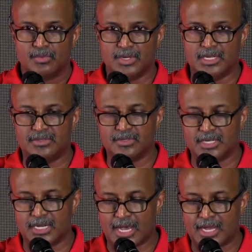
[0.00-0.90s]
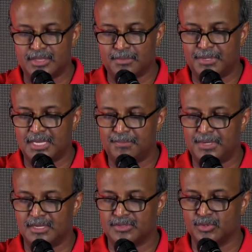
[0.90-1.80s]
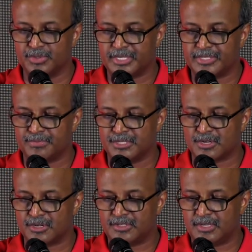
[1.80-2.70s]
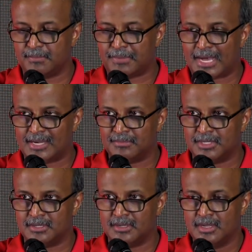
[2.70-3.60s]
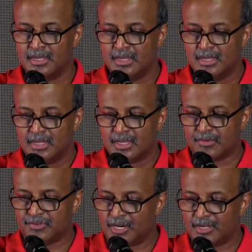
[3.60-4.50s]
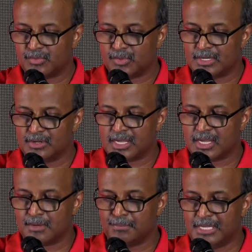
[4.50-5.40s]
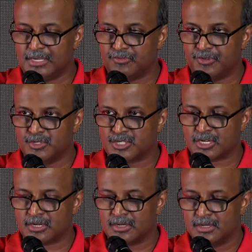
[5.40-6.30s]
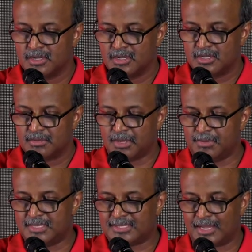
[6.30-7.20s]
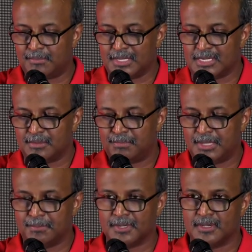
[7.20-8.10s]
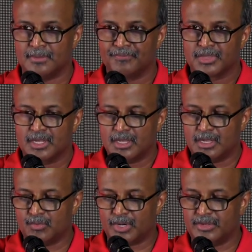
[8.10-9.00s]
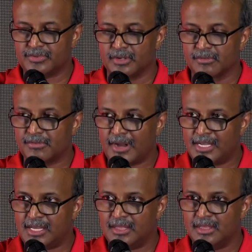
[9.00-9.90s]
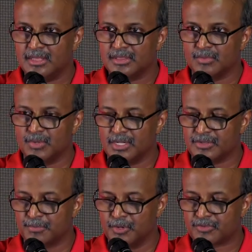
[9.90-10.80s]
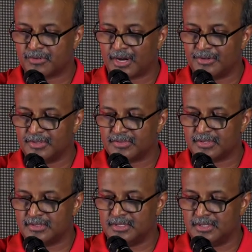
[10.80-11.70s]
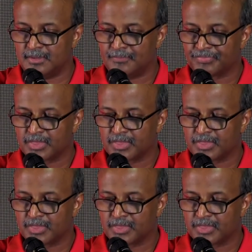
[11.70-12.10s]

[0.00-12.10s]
We need to deny the PAP a two-thirds majority in Parliament. If not, we're looking at a bleak future. Maybe 10 million people in what is already the world's most crowded city.